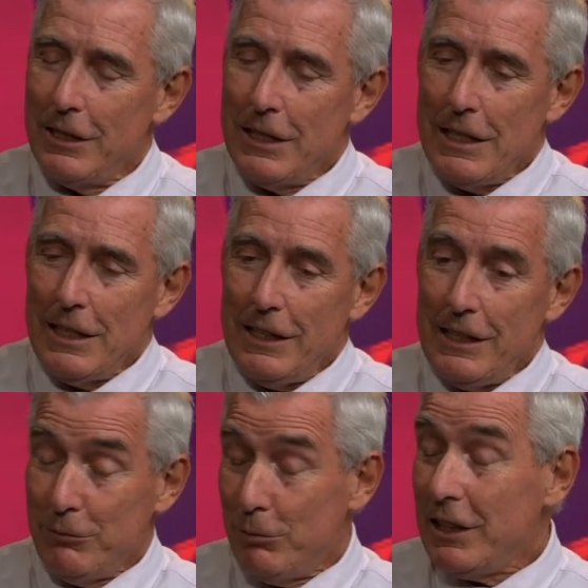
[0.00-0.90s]
Mm-hmm.
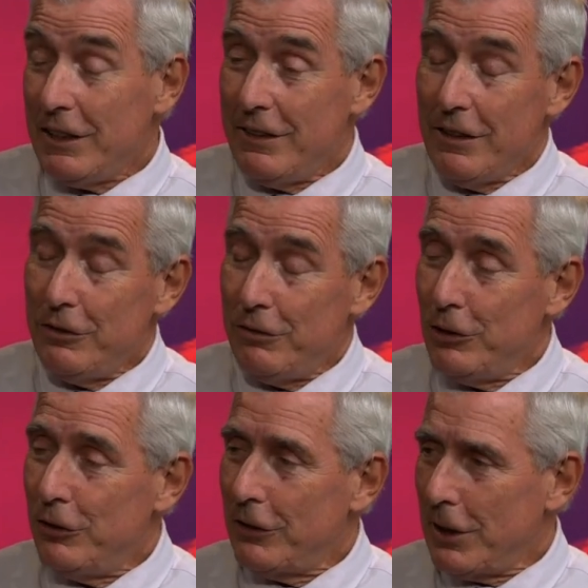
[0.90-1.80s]
And really, those
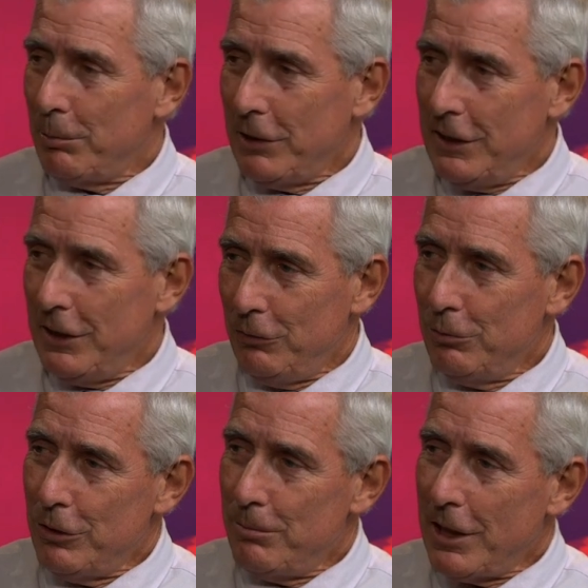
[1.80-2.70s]
first couple of years
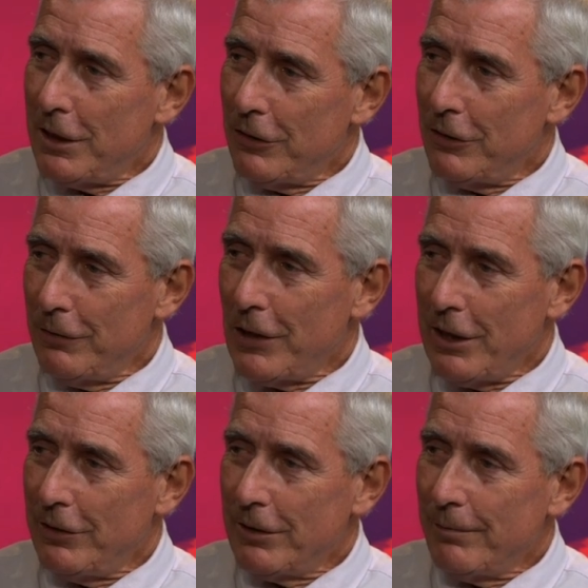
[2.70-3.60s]
were about
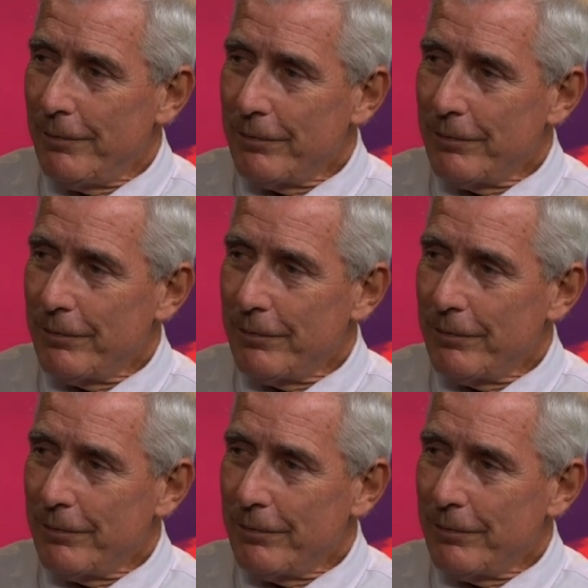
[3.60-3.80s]
surviving.